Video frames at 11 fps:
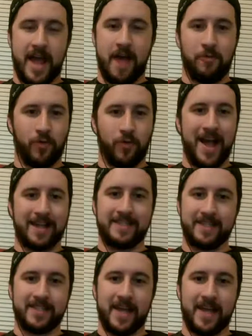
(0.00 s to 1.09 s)
wrecked in
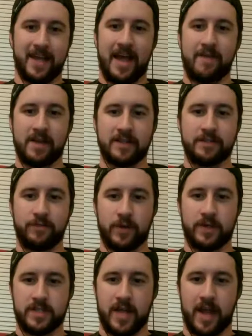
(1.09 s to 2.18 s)
the second half against Florida
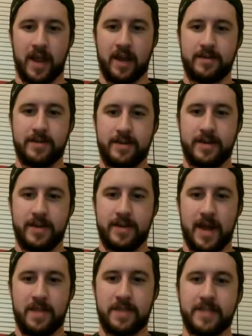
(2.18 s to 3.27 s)
State,
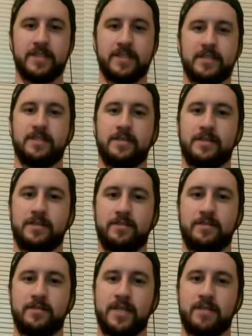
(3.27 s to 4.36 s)
and this
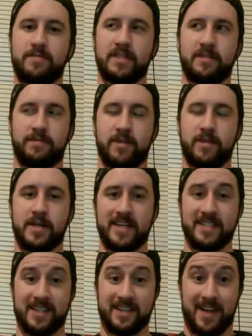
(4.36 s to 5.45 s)
defensive front
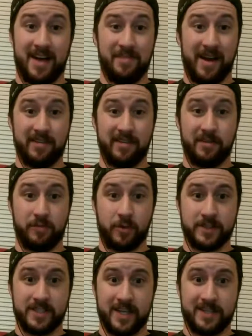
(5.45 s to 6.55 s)
is a lot better than Florida
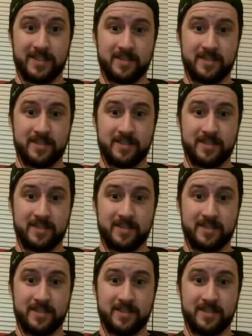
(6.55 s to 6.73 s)
State's.